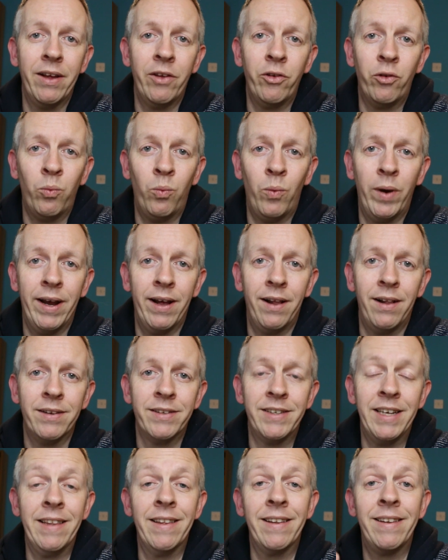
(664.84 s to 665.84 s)
as well
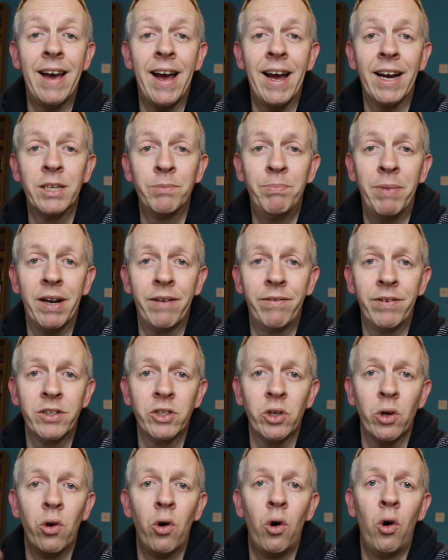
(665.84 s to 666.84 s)
see the tax
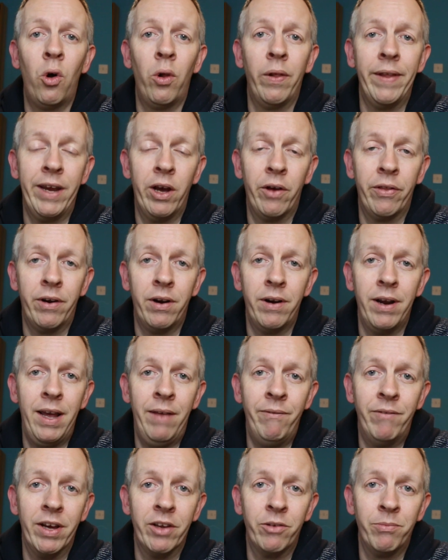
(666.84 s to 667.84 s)
benefits on all the other
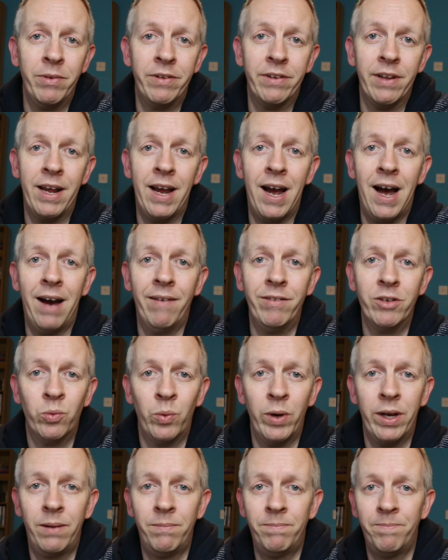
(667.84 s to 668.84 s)
investments that I have as
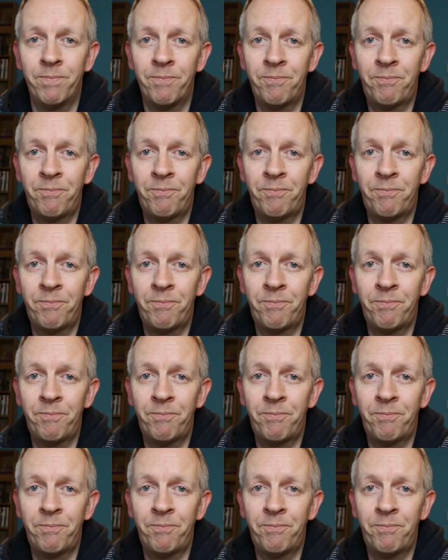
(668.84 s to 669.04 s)
well.